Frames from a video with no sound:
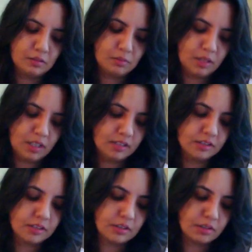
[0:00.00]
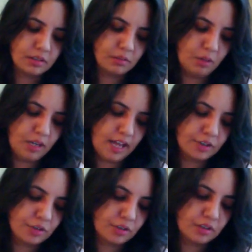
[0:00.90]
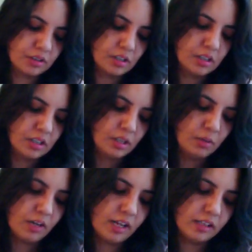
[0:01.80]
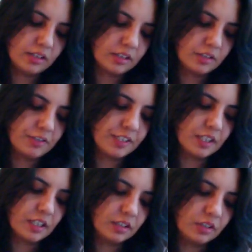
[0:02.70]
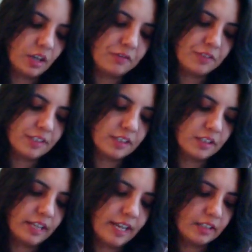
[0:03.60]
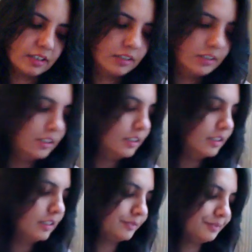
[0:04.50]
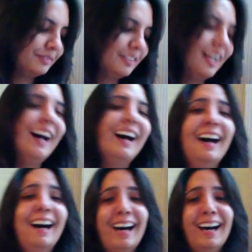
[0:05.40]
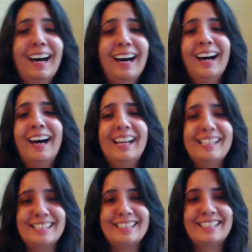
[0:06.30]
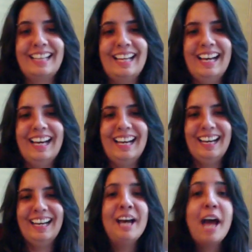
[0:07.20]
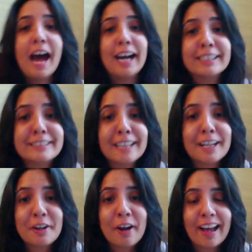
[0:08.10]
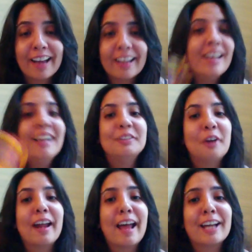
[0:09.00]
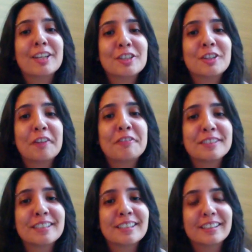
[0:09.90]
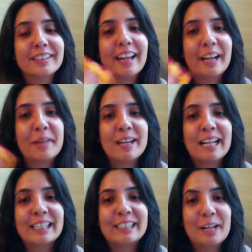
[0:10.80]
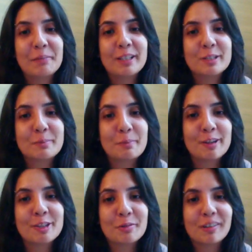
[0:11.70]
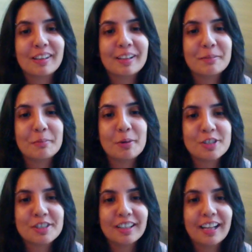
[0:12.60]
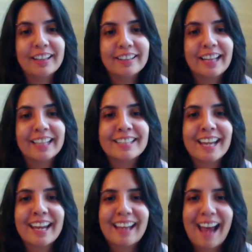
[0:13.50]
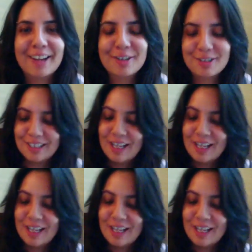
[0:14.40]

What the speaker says: What else is going on? What actions? What else? Physical, not physical yet. I just, I just said not action, not physical yet. I meant like, tell me the spiritual and emotional, and it's like, take action.